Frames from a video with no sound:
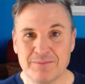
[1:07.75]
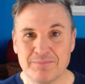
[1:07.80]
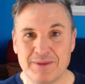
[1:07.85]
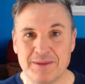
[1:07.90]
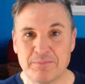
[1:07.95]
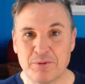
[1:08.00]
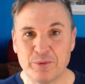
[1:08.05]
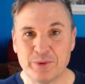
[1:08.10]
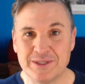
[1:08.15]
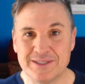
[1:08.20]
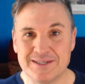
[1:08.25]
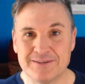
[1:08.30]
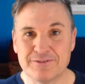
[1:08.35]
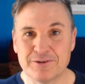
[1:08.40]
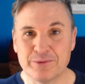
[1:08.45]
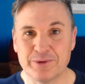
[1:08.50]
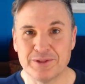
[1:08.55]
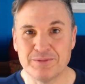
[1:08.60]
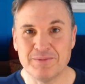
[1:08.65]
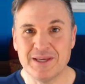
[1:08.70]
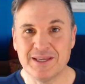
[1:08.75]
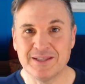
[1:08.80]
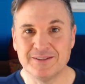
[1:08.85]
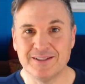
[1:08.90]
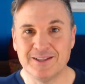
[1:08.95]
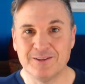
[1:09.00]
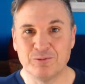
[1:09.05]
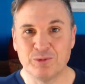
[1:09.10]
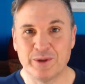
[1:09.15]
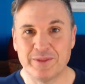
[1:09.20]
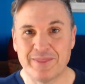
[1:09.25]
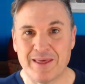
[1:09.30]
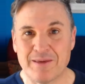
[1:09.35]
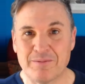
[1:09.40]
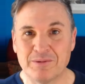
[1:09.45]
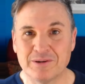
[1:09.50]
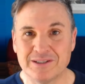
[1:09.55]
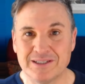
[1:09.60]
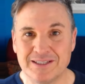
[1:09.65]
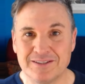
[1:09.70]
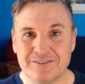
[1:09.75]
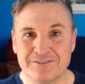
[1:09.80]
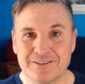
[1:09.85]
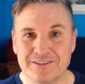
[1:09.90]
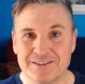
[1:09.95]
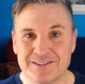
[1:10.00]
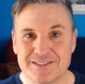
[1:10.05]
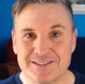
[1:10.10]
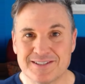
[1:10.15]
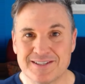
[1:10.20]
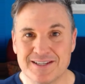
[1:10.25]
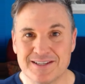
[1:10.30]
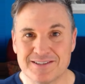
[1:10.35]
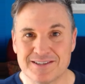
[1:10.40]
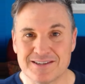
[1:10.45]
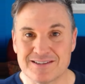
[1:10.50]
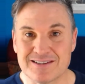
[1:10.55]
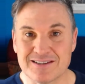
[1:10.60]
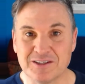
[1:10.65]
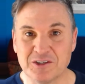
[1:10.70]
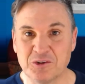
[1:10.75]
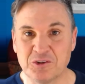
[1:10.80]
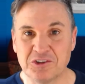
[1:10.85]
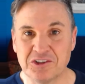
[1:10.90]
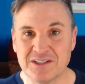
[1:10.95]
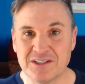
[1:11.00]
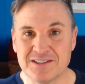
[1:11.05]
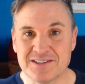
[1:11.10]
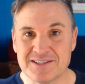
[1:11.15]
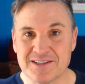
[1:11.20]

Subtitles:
people would differ with me in what they believe is a solution.